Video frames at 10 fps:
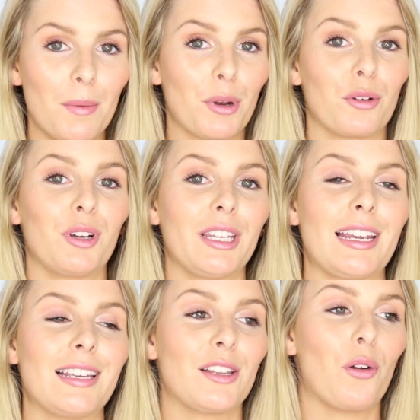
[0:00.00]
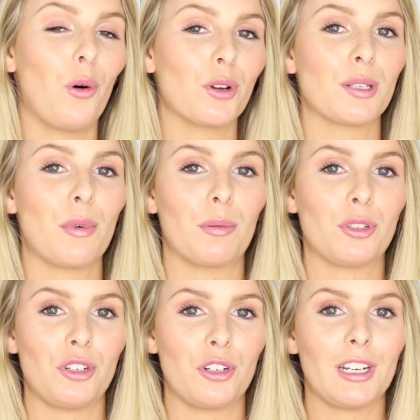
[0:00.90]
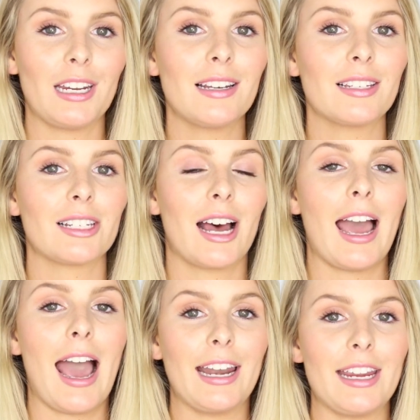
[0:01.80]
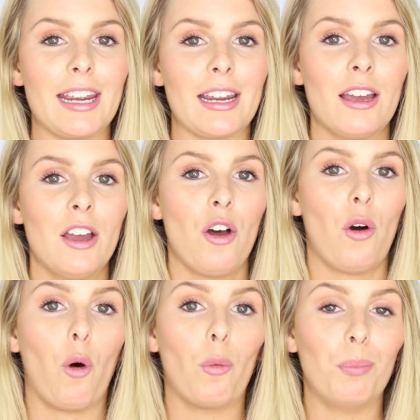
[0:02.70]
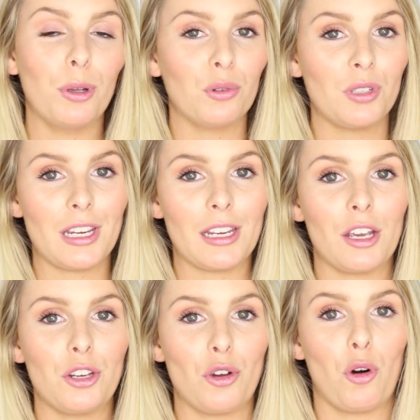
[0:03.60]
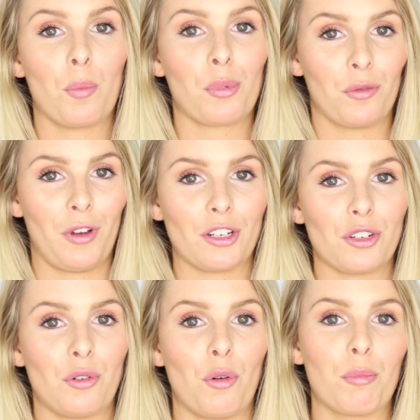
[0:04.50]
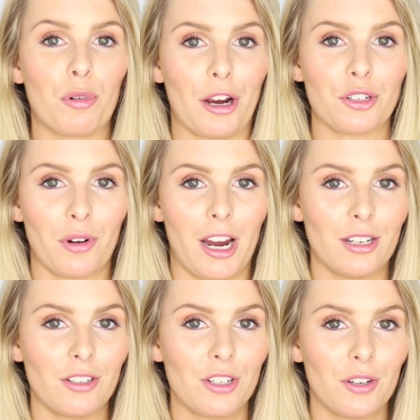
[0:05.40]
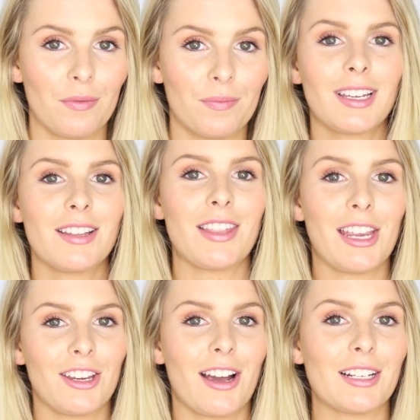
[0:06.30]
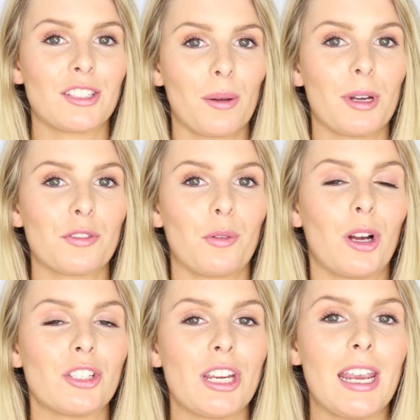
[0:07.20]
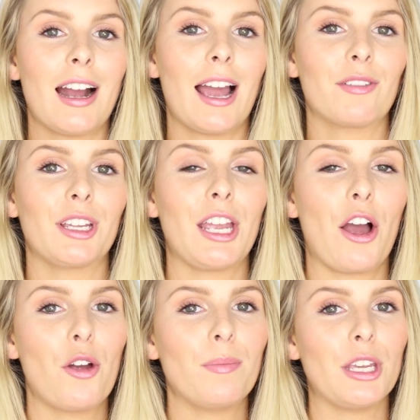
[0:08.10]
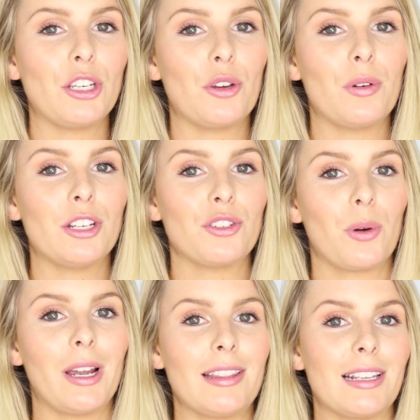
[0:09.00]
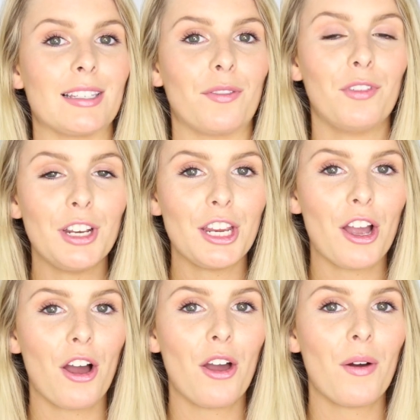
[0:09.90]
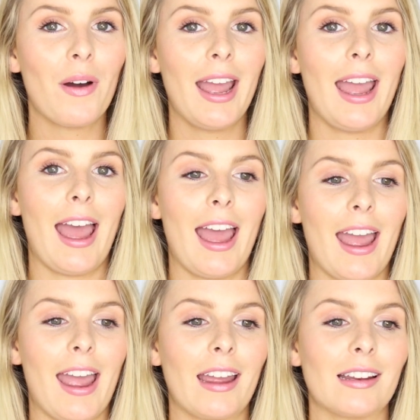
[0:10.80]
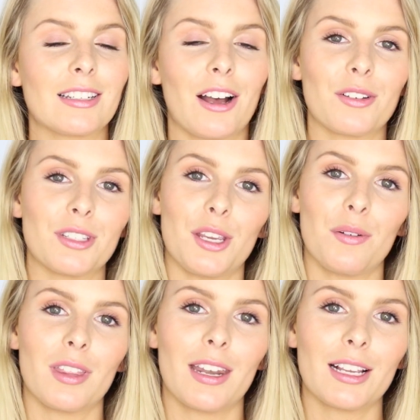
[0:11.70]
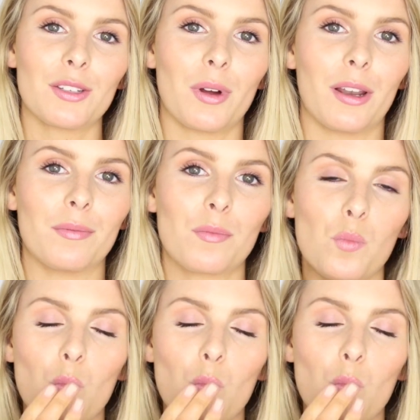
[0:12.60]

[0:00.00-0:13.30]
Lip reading: But it really is an awesome opportunity to start adding or building your professional brush range. Thank you guys so much for watching. I really hope that you enjoyed this video, and I'll see you in the next one.